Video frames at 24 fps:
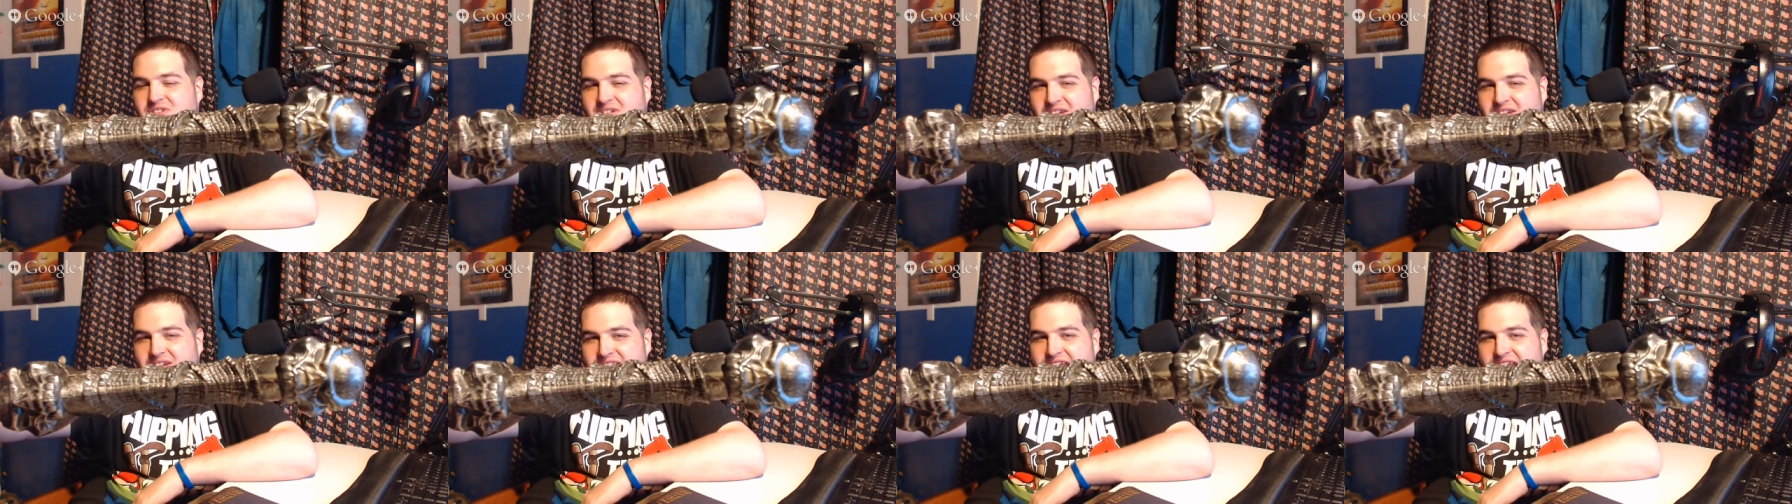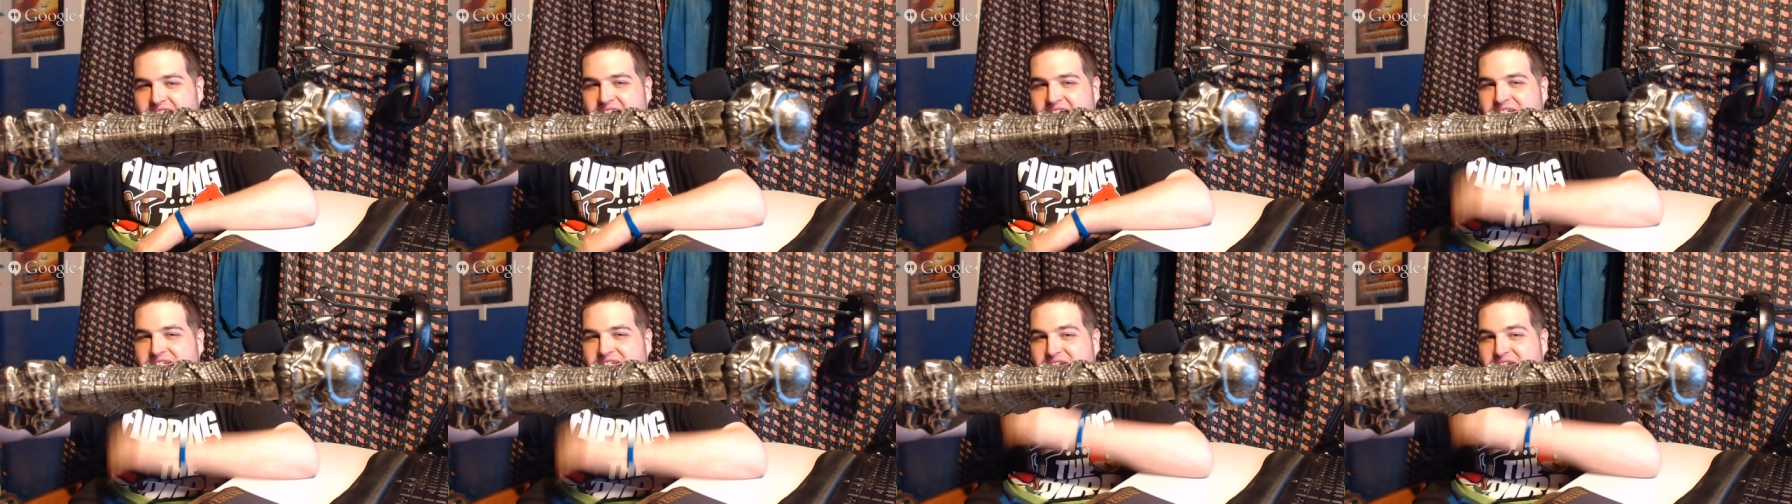It's
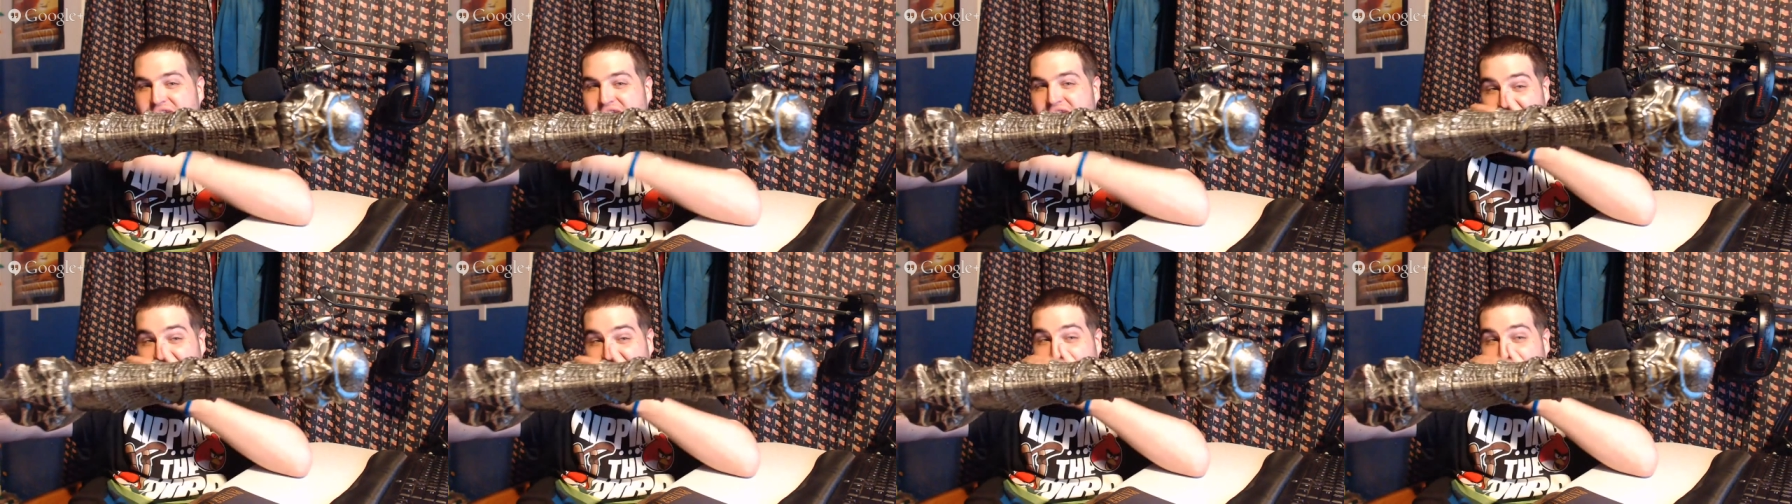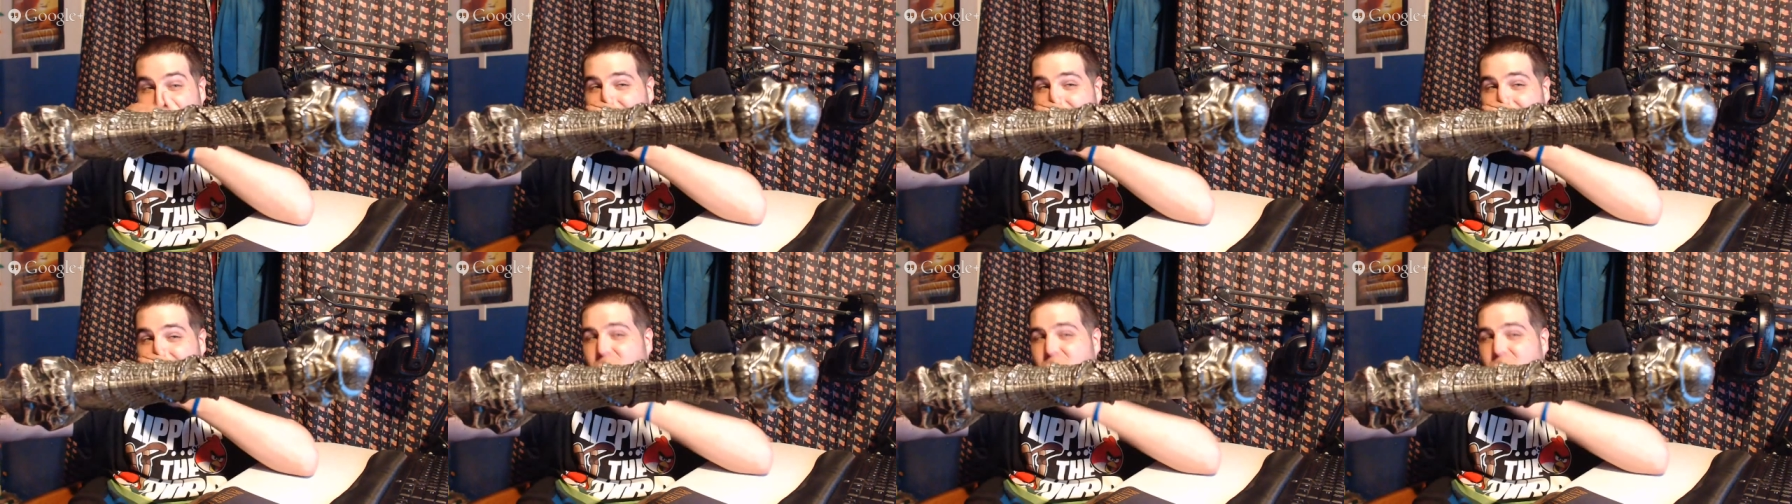actually a skull
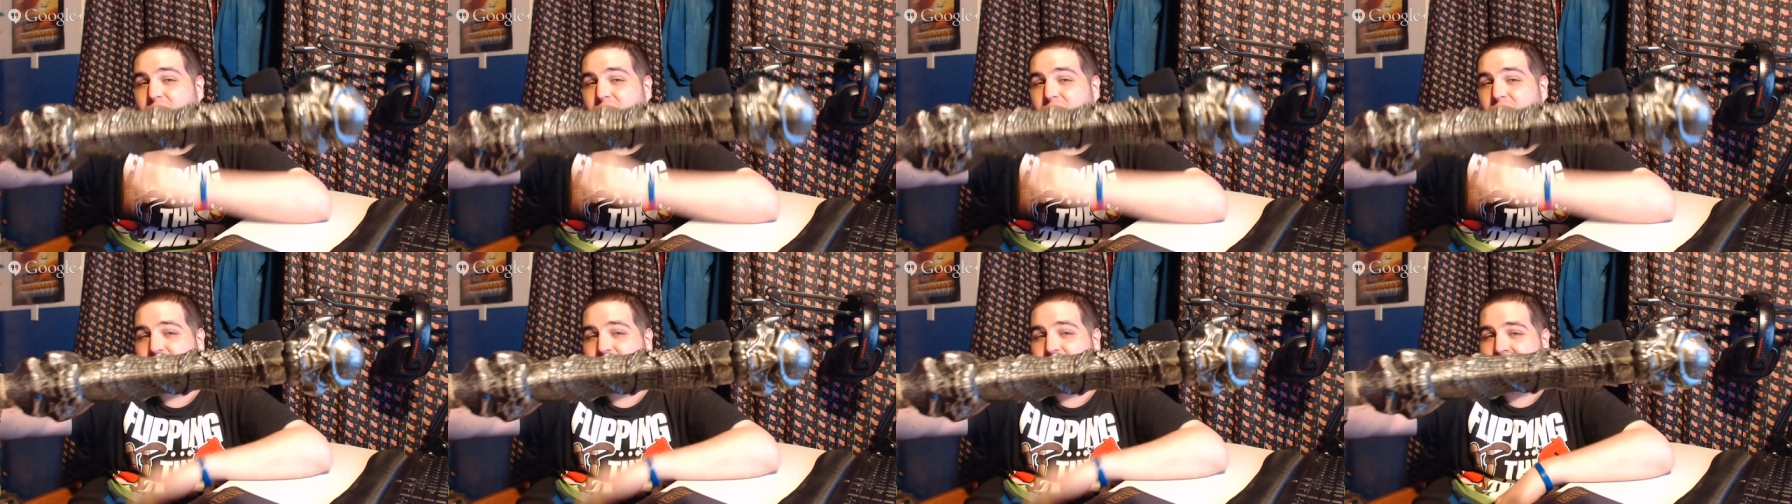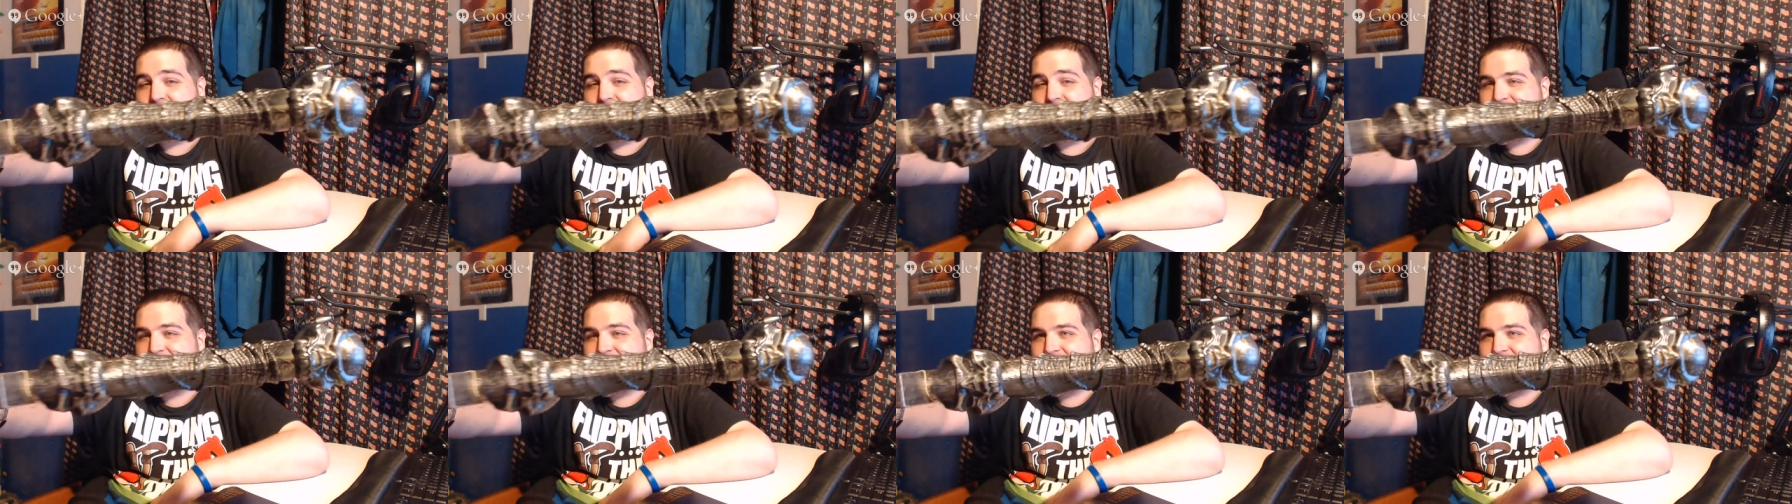sword.
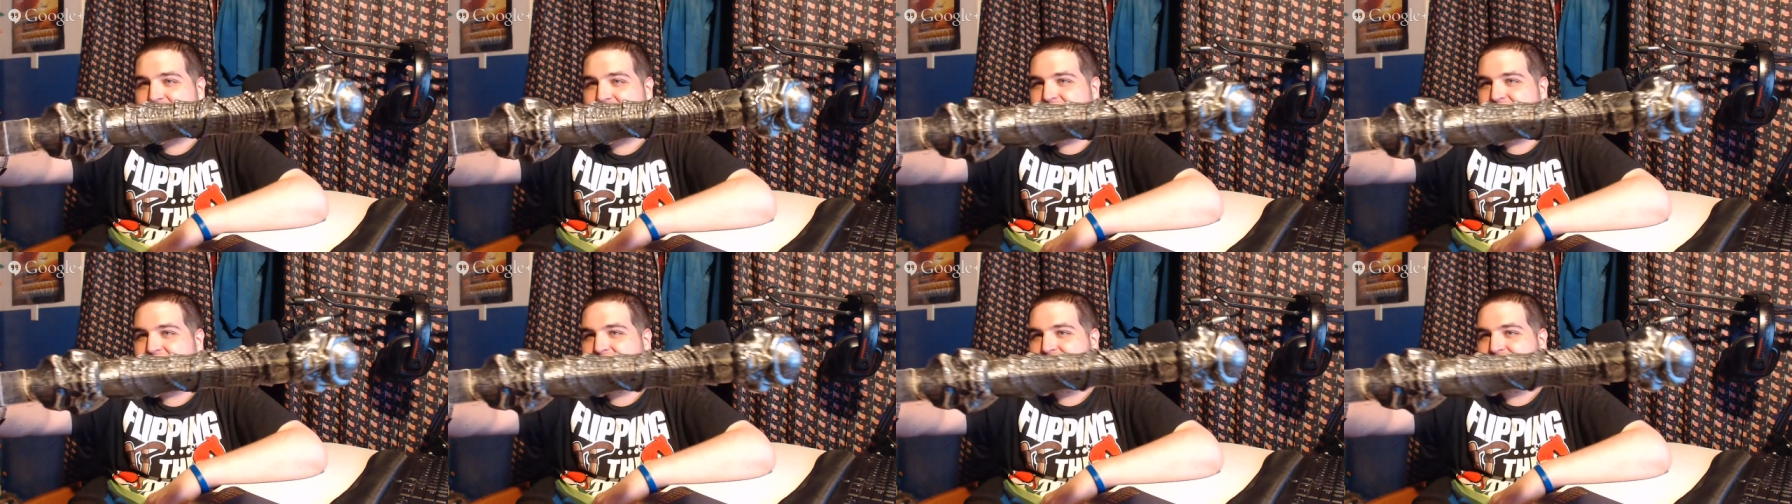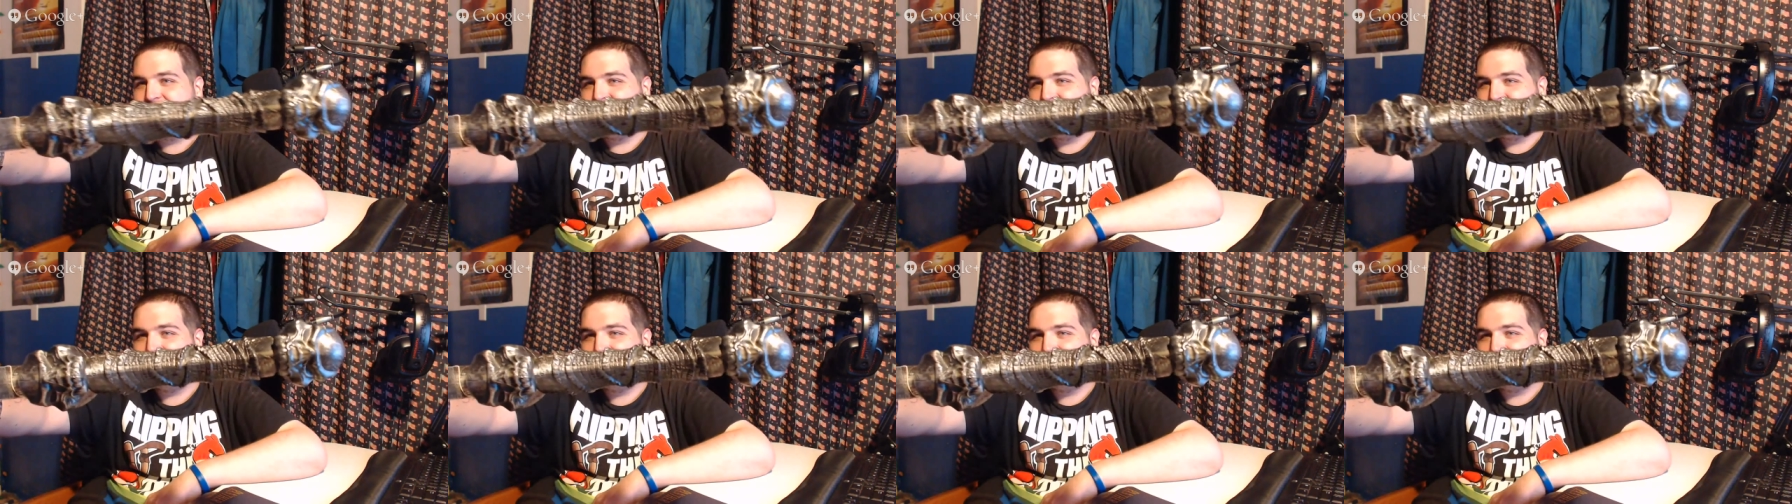
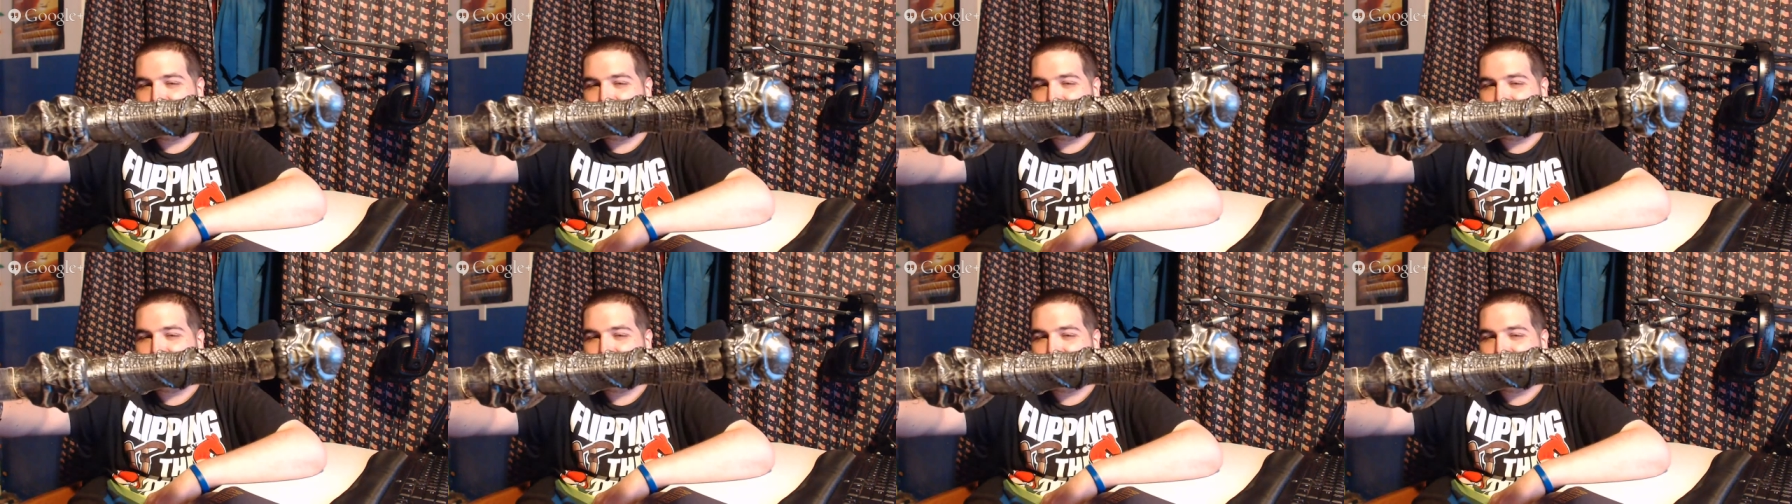Goes with